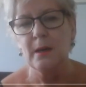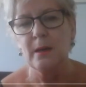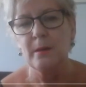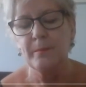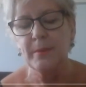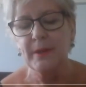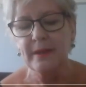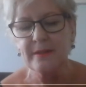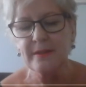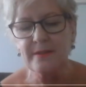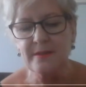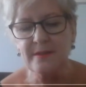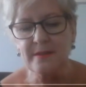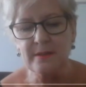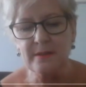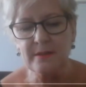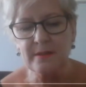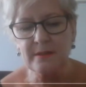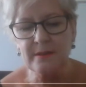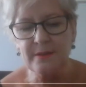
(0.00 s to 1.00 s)
because
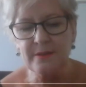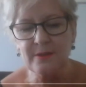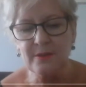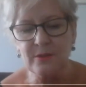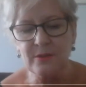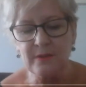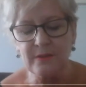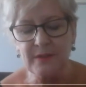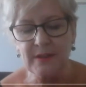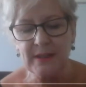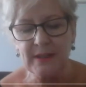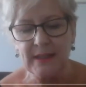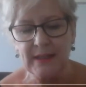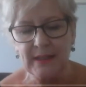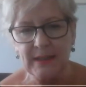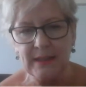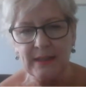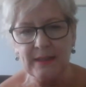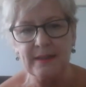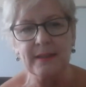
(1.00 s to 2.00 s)
the sort of
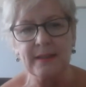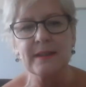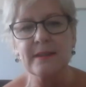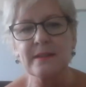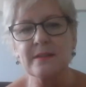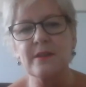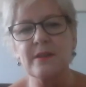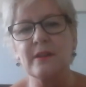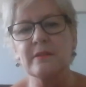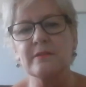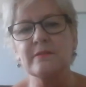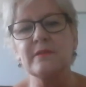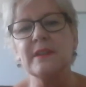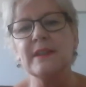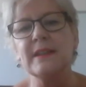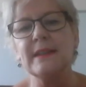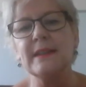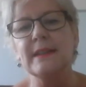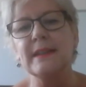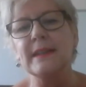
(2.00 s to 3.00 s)
key things are
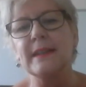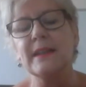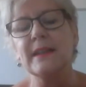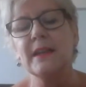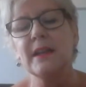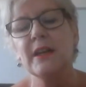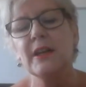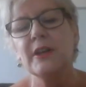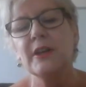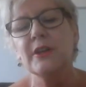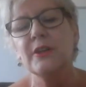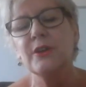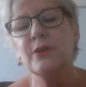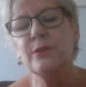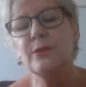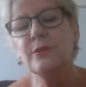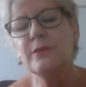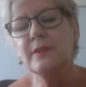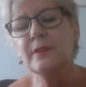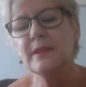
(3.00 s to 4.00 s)
really,
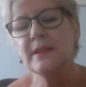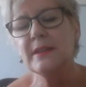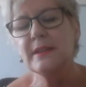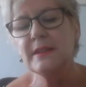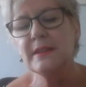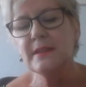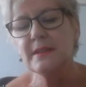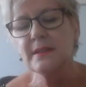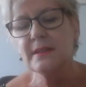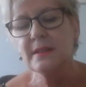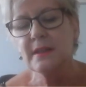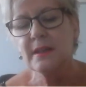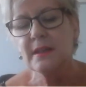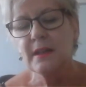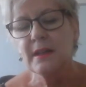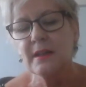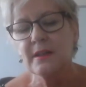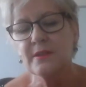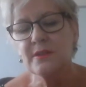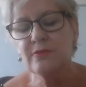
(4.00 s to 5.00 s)
you need
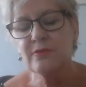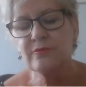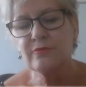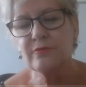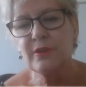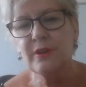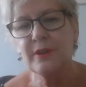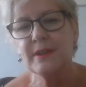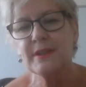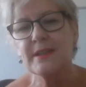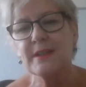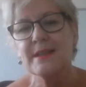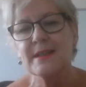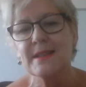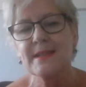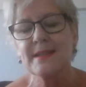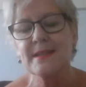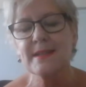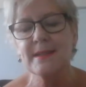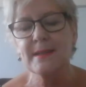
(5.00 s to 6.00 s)
to write
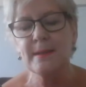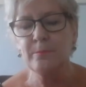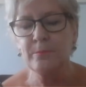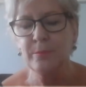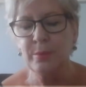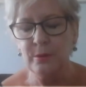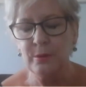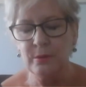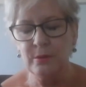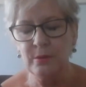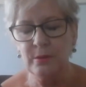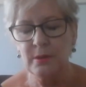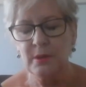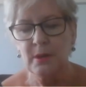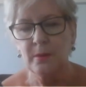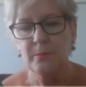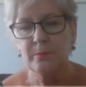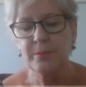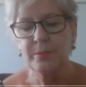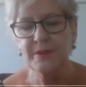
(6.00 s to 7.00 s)
simple,
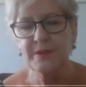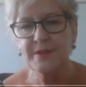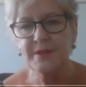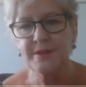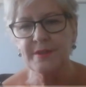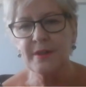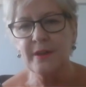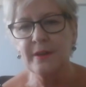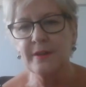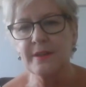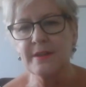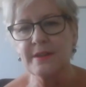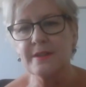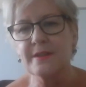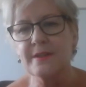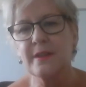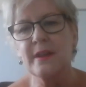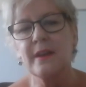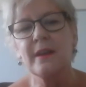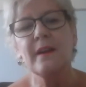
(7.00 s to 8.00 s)

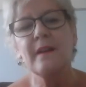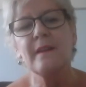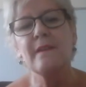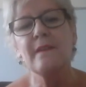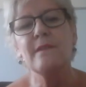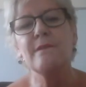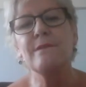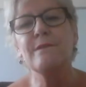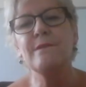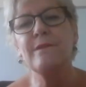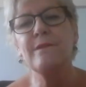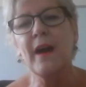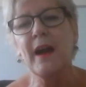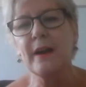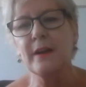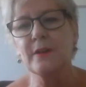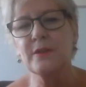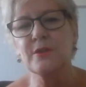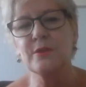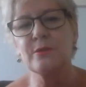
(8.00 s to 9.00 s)
precise,
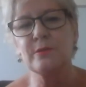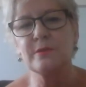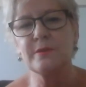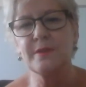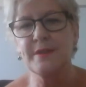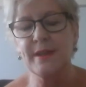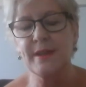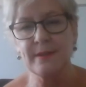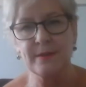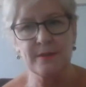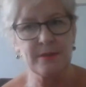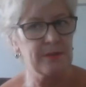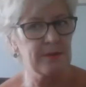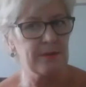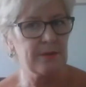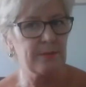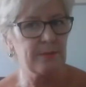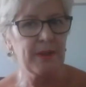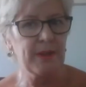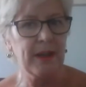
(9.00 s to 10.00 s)
factual
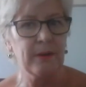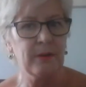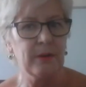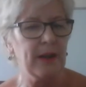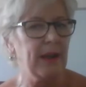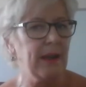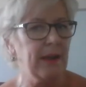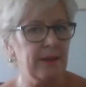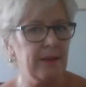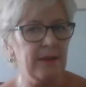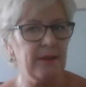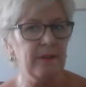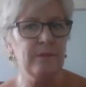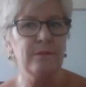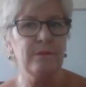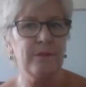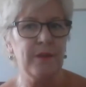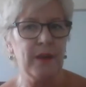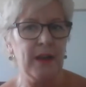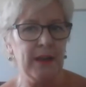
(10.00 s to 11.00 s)
sentence without any
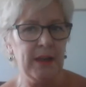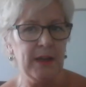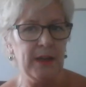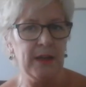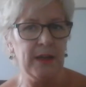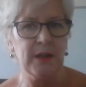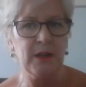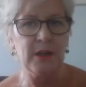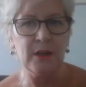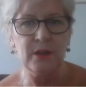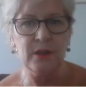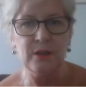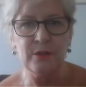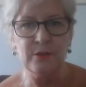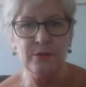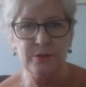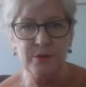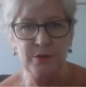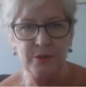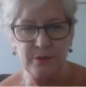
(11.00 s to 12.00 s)
vague
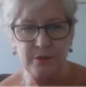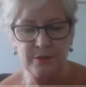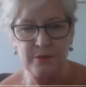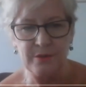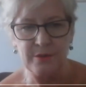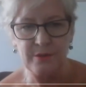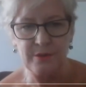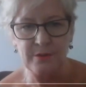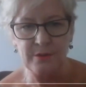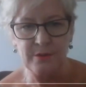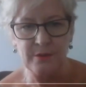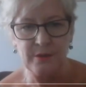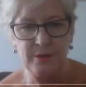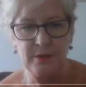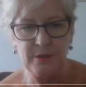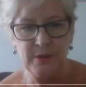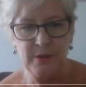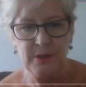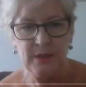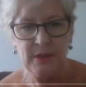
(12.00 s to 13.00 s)
allusions.
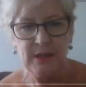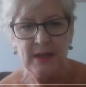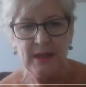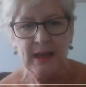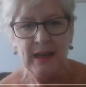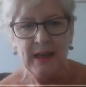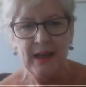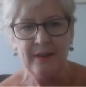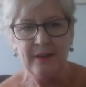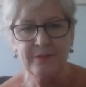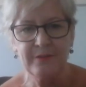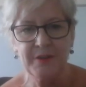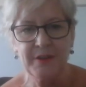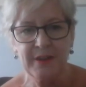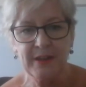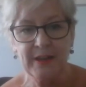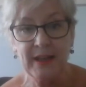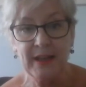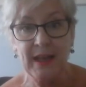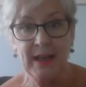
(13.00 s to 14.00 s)

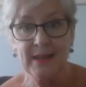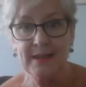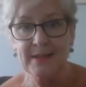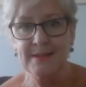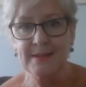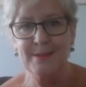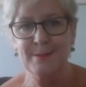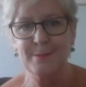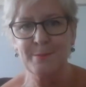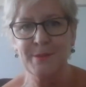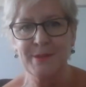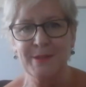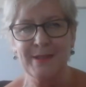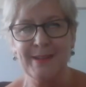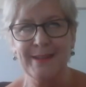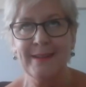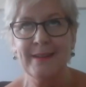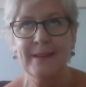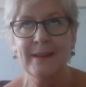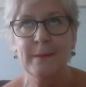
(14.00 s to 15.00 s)
Everything has to be